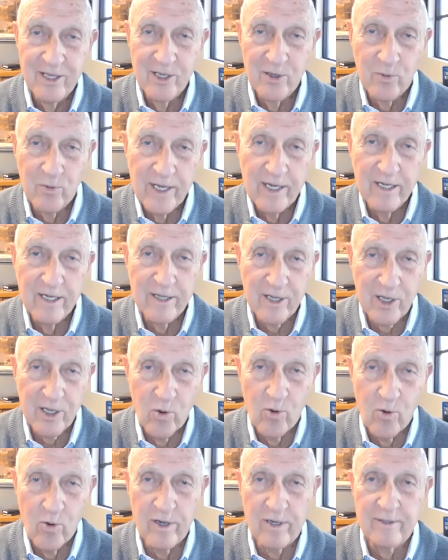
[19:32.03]
the arena, the
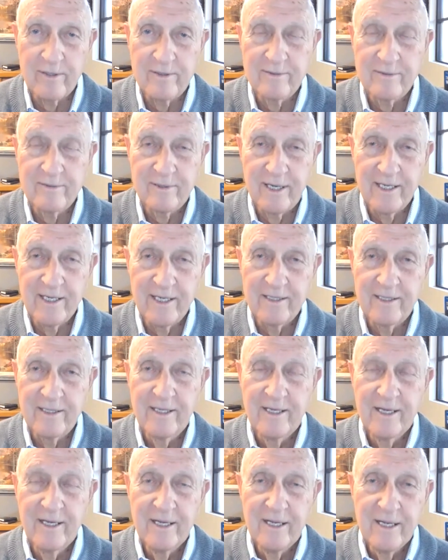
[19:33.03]
court, right,
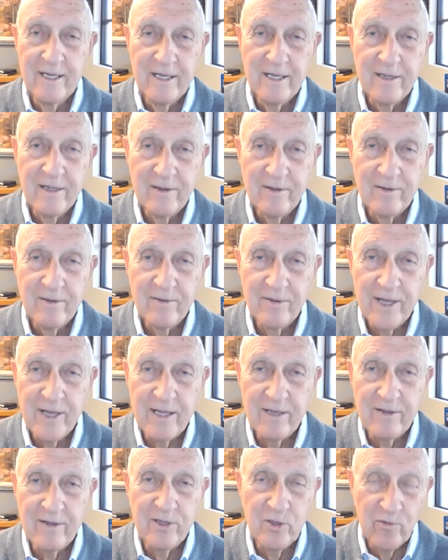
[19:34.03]

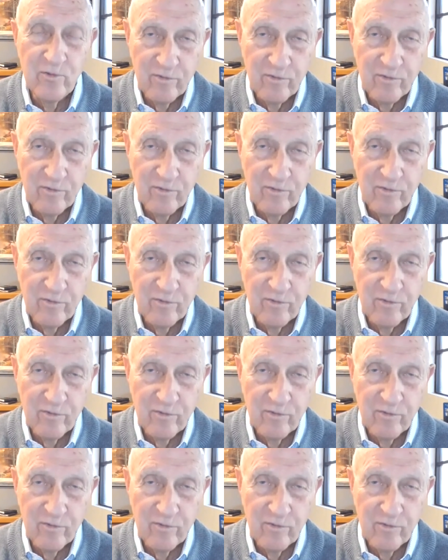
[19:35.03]
then